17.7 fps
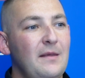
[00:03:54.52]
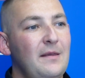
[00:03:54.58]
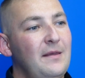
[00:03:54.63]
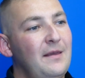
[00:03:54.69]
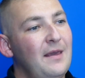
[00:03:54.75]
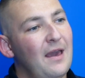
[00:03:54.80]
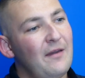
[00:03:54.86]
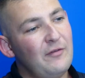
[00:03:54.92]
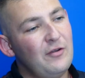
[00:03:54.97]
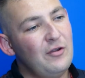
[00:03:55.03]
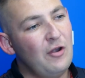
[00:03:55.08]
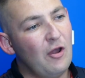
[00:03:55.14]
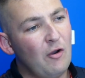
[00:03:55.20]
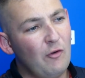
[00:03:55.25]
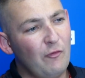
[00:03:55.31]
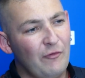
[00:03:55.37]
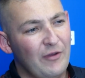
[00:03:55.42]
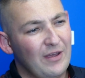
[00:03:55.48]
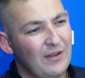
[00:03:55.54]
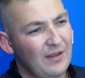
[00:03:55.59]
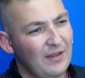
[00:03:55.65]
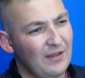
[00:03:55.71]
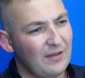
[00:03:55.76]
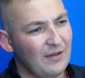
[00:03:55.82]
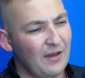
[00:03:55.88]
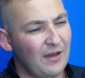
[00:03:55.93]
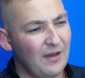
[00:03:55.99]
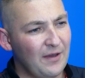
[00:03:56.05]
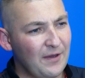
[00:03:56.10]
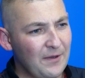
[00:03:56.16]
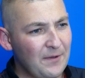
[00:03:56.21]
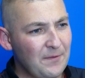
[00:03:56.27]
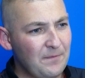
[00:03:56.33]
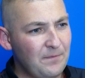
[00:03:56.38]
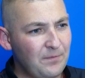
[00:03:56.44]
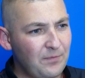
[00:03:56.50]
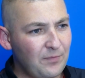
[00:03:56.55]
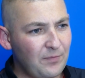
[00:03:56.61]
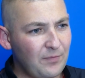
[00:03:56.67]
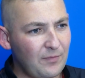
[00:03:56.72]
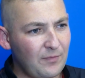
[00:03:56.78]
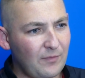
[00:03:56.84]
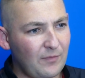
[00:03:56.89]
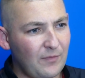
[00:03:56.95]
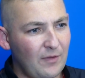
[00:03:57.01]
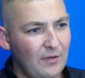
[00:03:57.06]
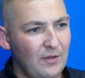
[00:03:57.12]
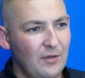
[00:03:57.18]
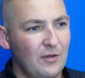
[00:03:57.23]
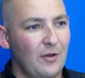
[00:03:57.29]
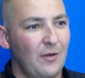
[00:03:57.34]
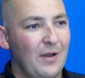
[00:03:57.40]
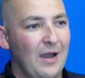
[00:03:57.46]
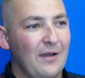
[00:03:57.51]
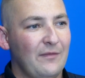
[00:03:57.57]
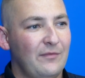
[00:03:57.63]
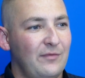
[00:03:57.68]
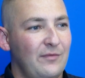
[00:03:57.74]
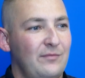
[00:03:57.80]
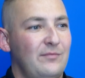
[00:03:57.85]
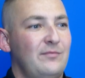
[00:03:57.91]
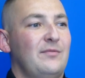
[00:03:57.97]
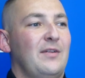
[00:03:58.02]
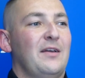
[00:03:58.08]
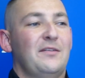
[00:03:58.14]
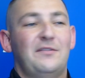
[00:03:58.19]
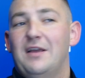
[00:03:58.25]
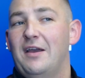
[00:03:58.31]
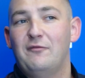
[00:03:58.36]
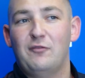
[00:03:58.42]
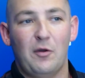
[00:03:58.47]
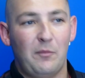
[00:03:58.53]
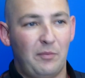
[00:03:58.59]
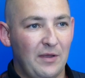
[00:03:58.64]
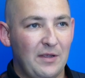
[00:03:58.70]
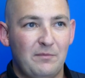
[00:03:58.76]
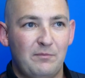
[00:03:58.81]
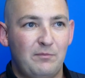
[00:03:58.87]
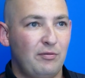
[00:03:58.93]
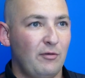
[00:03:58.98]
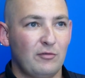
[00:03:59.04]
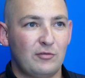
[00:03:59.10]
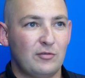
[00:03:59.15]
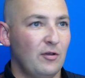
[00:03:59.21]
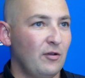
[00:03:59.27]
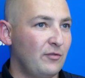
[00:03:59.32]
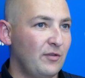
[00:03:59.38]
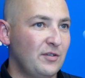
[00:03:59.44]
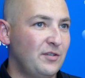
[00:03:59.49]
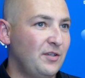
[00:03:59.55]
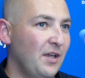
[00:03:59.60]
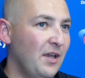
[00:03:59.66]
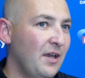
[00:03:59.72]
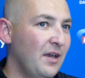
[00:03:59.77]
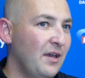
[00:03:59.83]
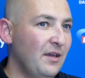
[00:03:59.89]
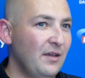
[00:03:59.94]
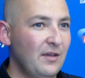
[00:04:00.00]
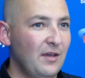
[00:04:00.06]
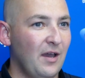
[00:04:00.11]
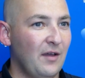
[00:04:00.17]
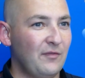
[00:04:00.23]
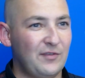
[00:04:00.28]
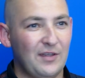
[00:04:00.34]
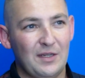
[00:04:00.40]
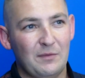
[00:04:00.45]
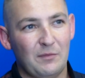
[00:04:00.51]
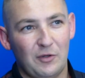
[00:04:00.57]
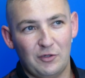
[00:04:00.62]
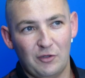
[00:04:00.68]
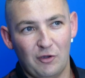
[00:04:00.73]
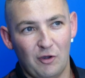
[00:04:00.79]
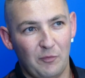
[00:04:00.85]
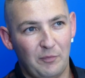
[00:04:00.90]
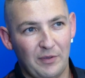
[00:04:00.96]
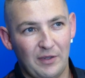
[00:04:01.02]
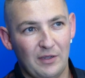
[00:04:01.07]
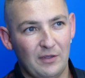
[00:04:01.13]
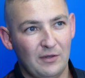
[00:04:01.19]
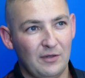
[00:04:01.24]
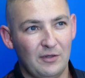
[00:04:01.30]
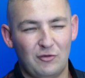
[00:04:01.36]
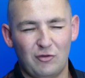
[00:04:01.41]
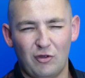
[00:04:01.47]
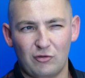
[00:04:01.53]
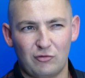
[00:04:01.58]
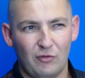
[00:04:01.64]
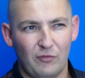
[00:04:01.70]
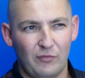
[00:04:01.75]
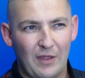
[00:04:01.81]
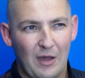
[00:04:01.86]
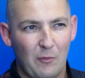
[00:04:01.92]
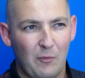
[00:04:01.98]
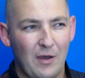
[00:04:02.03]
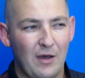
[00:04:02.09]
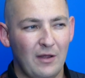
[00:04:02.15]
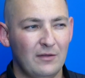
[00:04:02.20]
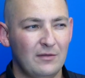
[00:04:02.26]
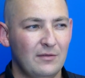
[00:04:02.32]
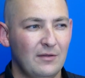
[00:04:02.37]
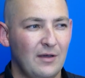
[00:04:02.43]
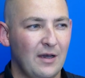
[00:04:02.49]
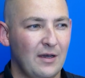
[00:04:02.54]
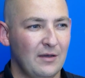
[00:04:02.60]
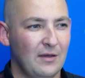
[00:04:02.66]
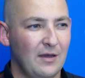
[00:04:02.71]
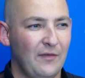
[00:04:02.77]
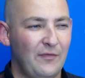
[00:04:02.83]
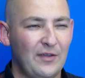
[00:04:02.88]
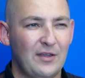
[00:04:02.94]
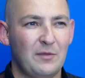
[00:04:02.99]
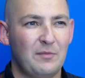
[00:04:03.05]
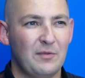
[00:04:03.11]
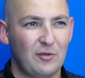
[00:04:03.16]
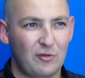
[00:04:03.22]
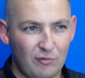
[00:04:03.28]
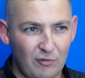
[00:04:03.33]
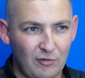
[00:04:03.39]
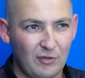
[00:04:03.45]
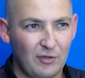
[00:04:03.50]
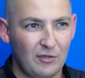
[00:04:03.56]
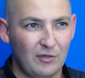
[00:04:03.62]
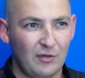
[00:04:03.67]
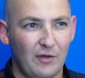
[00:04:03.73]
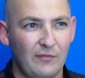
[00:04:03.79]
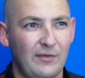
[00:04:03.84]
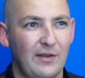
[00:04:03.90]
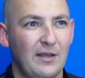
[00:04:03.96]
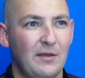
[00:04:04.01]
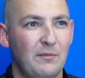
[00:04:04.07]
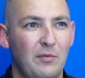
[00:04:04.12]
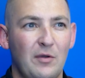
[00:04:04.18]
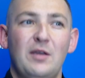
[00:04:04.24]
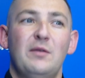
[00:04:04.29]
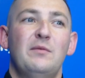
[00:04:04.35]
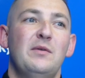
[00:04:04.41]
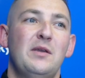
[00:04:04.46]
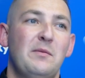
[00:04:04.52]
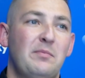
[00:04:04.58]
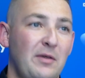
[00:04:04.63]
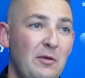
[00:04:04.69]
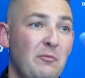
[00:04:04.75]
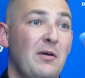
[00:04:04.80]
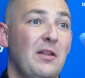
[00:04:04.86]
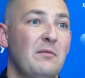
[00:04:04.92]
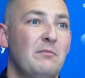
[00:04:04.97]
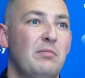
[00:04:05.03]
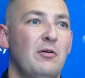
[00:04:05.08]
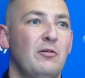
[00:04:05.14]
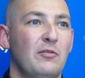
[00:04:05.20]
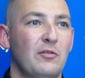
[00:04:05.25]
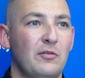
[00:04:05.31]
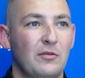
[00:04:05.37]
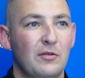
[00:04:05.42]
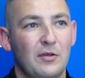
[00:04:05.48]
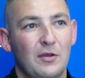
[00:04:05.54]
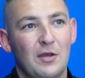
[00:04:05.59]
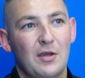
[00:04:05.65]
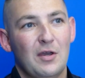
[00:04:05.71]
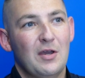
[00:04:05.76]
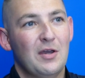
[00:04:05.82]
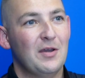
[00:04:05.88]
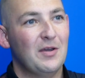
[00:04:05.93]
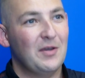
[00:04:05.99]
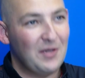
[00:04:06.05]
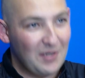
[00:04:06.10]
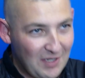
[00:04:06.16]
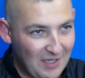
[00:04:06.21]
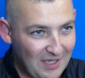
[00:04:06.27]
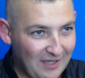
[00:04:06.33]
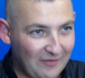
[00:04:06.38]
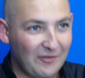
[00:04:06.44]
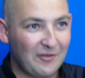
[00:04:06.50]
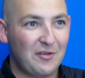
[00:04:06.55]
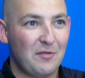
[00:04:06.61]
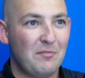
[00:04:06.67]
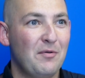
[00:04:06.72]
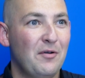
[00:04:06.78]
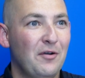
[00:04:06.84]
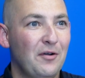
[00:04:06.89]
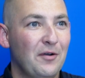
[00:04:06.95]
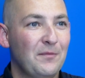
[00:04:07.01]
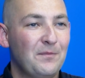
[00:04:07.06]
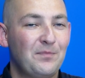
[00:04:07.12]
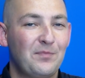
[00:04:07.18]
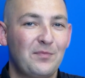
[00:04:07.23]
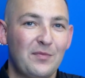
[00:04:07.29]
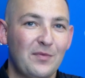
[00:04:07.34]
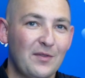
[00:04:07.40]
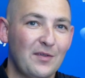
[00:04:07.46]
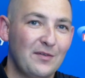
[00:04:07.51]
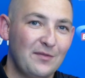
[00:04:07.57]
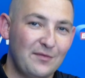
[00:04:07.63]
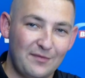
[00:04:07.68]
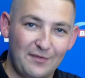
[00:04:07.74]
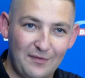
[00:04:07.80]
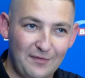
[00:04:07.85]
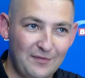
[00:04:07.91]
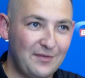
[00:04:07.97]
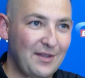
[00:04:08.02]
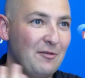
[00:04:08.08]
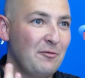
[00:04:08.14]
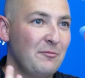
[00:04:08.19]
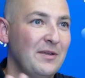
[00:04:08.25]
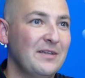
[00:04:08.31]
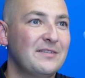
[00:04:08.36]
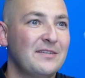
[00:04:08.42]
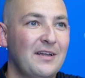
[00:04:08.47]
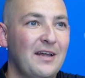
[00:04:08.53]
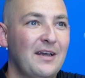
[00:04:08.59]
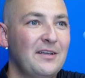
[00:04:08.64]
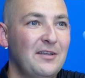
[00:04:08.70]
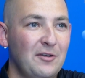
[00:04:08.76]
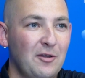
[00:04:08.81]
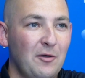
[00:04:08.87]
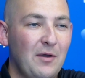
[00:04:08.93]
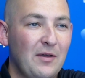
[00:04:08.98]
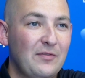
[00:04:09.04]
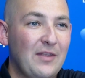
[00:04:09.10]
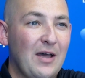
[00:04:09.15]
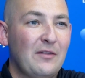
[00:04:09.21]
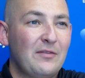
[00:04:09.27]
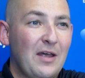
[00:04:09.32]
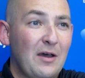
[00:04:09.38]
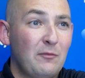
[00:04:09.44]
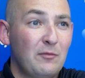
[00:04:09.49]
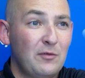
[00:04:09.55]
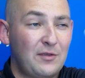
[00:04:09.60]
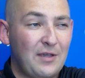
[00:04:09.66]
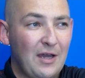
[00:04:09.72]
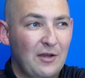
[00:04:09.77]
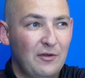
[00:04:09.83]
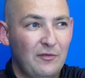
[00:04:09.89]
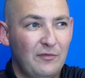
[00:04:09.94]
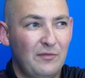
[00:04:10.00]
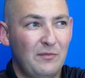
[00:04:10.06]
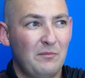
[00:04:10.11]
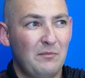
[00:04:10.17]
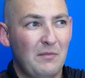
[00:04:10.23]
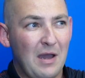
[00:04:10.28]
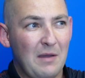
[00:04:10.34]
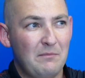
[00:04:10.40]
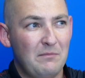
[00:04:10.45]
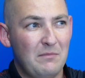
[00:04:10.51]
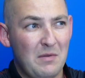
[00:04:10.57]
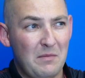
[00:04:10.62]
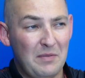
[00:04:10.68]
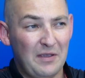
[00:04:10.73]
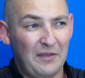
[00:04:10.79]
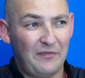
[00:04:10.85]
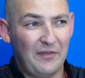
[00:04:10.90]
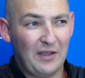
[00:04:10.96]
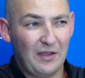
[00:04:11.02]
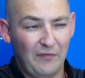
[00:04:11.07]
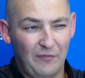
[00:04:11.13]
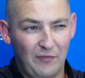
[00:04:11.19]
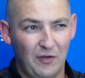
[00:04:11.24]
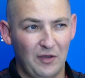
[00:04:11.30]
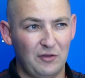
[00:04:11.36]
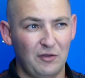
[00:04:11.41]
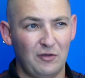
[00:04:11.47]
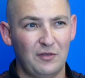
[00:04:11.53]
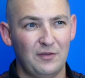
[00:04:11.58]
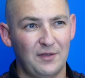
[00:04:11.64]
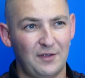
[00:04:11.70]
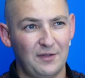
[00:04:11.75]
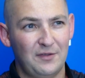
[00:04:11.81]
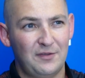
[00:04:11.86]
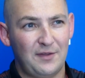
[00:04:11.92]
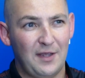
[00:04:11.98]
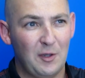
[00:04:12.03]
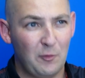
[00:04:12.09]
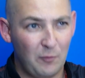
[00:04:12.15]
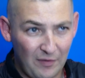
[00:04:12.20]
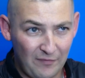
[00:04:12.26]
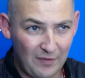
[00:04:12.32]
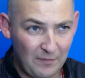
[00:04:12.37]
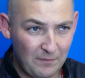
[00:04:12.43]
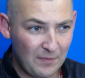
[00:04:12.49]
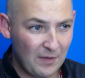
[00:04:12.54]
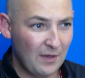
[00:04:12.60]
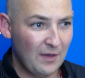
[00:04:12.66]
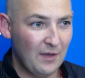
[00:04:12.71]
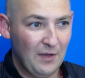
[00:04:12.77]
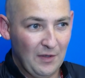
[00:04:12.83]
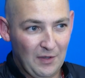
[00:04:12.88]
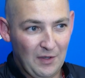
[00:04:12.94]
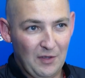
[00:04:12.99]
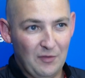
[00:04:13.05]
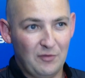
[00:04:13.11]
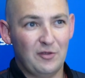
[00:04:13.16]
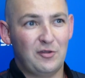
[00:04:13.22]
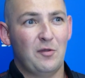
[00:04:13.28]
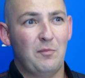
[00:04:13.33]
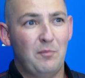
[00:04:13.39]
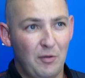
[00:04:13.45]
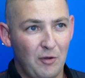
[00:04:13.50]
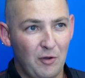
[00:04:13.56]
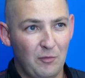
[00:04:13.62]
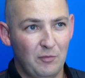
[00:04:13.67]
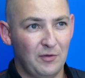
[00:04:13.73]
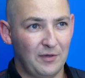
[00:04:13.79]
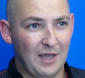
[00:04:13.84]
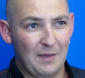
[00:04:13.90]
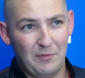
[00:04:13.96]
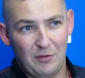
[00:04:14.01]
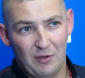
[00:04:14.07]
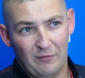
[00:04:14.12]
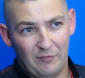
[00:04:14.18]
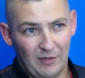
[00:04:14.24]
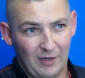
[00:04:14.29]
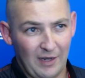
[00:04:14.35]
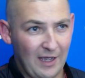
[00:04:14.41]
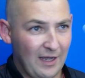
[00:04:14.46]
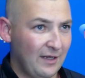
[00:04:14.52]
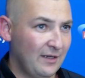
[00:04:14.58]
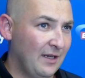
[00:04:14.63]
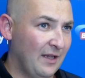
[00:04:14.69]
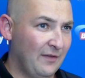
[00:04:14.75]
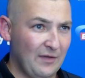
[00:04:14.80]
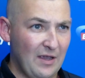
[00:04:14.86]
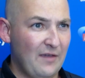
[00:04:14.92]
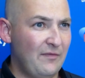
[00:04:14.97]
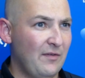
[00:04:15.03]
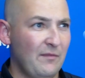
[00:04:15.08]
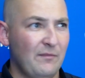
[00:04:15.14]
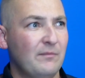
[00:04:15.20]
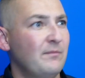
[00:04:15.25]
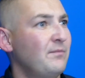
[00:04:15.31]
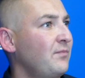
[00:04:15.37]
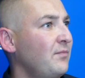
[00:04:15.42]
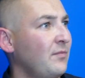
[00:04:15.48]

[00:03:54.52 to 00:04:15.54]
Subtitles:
Yeah and no, really. You know, I've not played Pro Tours this year. I've seen the European, he's not done that well. I think he's been struggling of late, but he played well in Poland. He had the support. Same with me tonight. You know, that was kind of my big thing. I thought, as long as I can stay with him, the support will get me over the line. If I'm